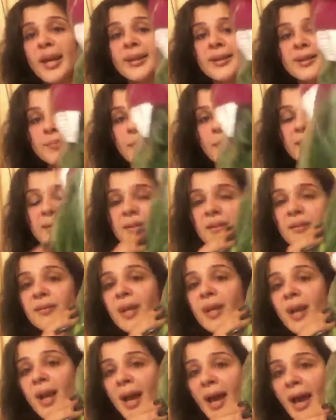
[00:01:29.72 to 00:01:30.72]
not that
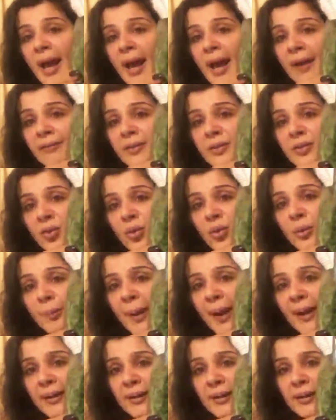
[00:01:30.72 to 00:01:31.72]
expensive, and this whole
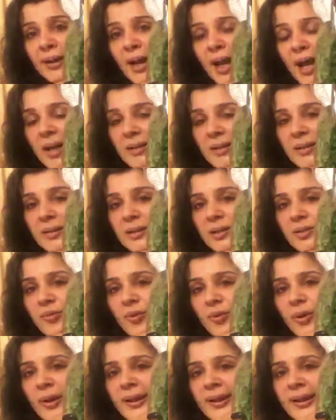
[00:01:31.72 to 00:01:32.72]
packet lasts
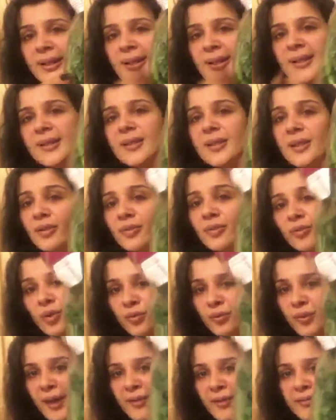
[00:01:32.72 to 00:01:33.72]
for at least
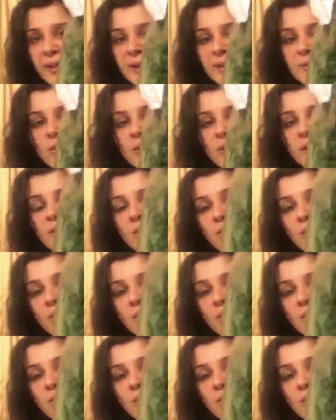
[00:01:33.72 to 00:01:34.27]
4-5 days.